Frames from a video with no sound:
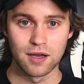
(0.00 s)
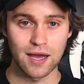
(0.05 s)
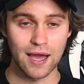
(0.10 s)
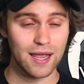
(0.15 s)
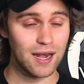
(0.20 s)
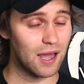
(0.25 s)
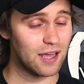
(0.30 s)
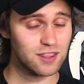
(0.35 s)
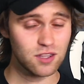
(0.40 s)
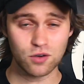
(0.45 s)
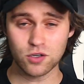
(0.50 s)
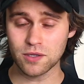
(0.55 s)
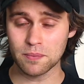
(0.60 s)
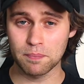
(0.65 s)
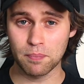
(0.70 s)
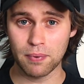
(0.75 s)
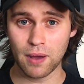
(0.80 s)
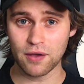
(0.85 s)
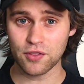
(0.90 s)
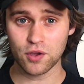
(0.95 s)
And I thought
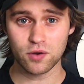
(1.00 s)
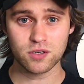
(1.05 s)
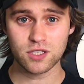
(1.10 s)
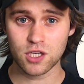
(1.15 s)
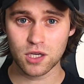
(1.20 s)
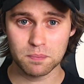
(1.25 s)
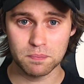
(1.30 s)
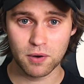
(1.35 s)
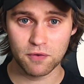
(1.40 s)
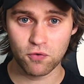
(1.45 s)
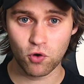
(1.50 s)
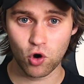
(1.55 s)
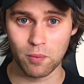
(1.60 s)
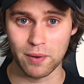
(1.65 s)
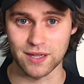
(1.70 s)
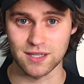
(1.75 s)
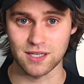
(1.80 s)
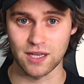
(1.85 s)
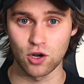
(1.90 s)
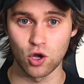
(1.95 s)
it was a good
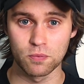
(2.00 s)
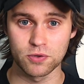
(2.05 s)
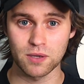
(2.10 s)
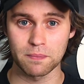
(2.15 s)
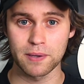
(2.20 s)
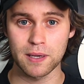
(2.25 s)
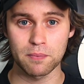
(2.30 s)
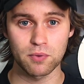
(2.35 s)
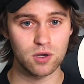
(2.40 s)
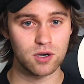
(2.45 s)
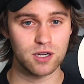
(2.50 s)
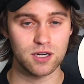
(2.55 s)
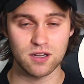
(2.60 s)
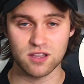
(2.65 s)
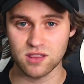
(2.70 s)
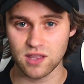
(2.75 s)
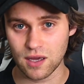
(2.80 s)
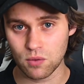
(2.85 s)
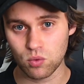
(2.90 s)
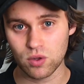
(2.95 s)
performance. I know some people are going
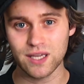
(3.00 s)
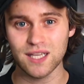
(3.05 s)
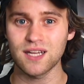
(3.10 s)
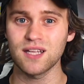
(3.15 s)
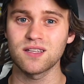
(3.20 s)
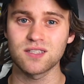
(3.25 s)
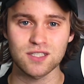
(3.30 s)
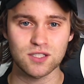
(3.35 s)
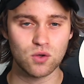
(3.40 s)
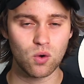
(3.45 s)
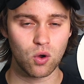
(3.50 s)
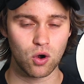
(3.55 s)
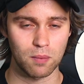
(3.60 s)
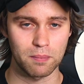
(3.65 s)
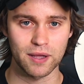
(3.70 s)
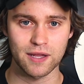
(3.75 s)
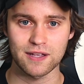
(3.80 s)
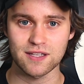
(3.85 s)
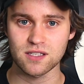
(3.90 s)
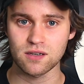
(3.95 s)
to think, well, he didn't score,
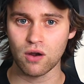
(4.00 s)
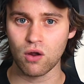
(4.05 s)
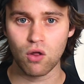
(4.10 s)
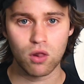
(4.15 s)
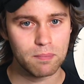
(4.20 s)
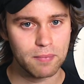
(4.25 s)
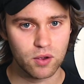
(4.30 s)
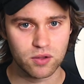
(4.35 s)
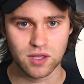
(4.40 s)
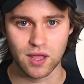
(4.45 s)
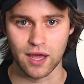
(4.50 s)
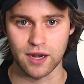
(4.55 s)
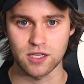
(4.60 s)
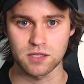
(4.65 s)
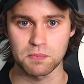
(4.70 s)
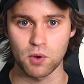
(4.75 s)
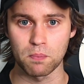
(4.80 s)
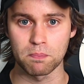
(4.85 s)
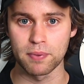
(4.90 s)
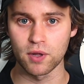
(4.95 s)
but it's not all about that.
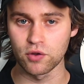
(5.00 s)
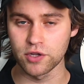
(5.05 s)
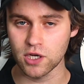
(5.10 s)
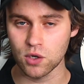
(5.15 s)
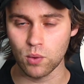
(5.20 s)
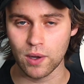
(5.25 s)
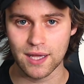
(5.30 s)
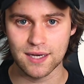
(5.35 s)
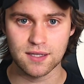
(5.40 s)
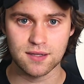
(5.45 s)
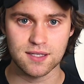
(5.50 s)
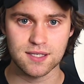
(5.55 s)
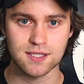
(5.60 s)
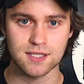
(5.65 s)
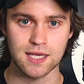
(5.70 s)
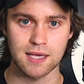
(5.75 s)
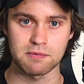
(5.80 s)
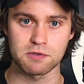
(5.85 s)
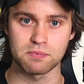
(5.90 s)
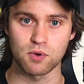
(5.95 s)
It's about building your way into this
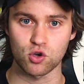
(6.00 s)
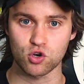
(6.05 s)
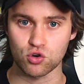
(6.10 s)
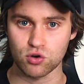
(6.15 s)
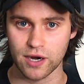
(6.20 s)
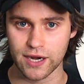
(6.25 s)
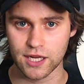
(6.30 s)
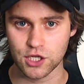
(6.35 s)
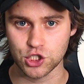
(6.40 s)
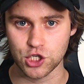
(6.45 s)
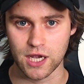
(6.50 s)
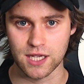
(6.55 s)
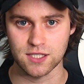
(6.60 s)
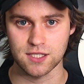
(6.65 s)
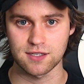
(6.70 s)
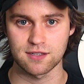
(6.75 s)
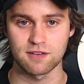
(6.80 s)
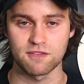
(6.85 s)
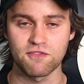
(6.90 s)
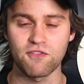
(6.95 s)
team. It's about creating
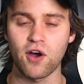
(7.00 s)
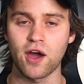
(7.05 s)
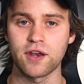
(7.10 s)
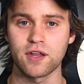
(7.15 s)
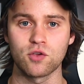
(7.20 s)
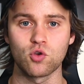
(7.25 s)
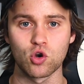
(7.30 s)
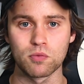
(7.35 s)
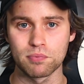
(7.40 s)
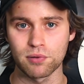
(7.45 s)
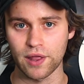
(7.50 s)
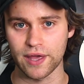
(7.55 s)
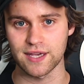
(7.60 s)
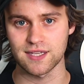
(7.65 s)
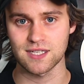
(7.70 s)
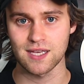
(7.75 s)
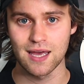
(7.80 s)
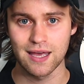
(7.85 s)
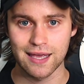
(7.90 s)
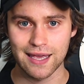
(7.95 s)
chances and finding your
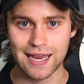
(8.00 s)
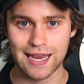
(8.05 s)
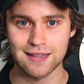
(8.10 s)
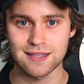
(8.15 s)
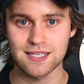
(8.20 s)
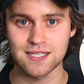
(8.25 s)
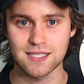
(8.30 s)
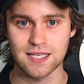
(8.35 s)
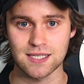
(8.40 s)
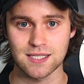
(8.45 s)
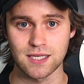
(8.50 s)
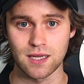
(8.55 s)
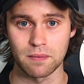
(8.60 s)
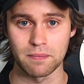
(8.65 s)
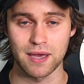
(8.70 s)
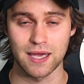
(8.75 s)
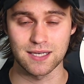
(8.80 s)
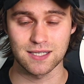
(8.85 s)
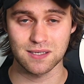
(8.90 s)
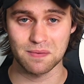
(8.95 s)
place in the
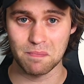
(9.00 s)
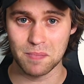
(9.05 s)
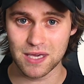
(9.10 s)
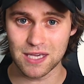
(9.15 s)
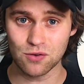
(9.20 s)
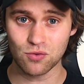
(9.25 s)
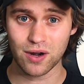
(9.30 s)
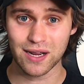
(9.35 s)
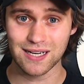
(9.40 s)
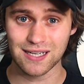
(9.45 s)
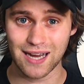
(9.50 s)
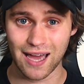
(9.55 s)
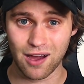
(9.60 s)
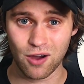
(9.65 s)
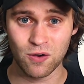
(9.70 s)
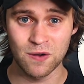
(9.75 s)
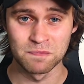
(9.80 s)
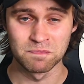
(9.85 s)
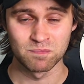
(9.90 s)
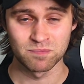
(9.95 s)
system. And to me right
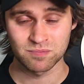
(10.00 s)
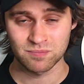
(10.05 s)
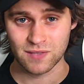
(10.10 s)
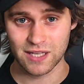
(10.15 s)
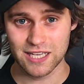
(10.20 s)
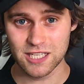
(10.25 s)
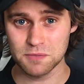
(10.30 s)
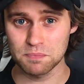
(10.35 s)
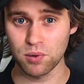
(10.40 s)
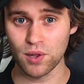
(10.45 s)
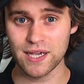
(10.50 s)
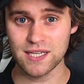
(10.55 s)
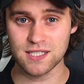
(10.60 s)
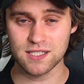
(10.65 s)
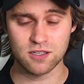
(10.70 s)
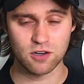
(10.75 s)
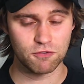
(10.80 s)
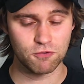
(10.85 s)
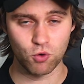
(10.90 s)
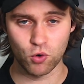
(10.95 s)
now, his place
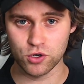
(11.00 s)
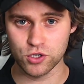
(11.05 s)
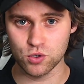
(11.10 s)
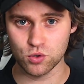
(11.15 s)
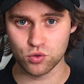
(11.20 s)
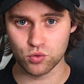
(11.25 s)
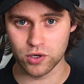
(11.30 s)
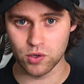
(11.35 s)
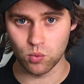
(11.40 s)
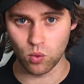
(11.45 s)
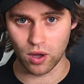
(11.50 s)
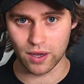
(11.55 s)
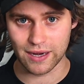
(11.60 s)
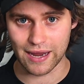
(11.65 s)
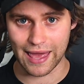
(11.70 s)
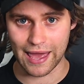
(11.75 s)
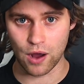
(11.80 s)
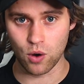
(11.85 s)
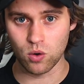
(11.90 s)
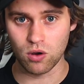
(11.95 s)
is in a
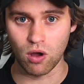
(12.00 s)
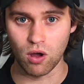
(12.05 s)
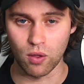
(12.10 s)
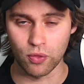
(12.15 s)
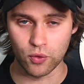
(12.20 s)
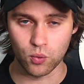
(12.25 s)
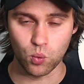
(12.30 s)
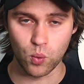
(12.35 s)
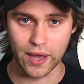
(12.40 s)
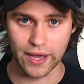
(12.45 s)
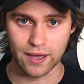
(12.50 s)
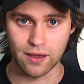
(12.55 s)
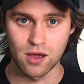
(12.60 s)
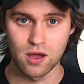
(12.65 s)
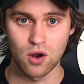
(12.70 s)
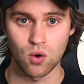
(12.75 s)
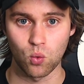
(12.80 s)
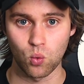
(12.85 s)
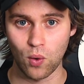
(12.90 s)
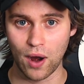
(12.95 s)
4-2-3-1 out on the wing
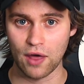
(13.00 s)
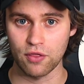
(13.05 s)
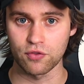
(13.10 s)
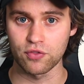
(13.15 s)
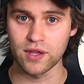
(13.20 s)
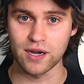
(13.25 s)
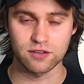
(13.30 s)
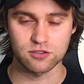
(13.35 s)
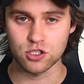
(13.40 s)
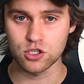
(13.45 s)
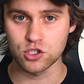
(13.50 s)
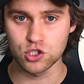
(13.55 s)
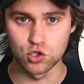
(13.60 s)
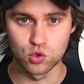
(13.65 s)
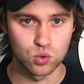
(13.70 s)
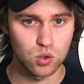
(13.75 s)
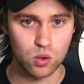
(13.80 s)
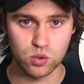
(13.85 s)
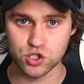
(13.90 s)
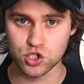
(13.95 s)
rather than as a
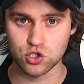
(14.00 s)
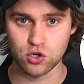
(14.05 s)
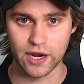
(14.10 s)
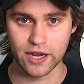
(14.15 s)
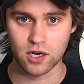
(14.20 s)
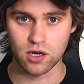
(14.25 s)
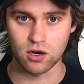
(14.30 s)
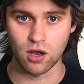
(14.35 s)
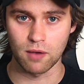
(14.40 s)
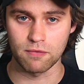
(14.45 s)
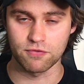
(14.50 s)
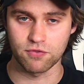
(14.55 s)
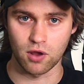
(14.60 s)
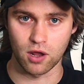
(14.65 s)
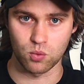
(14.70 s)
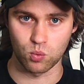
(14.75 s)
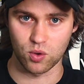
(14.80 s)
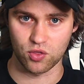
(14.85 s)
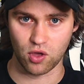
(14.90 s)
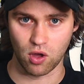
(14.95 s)
duo striker up
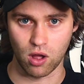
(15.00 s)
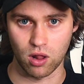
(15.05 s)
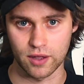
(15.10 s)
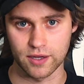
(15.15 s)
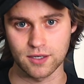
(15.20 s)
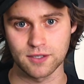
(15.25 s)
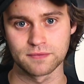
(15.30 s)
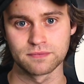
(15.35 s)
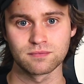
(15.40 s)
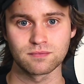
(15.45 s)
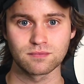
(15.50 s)
front with Haaland.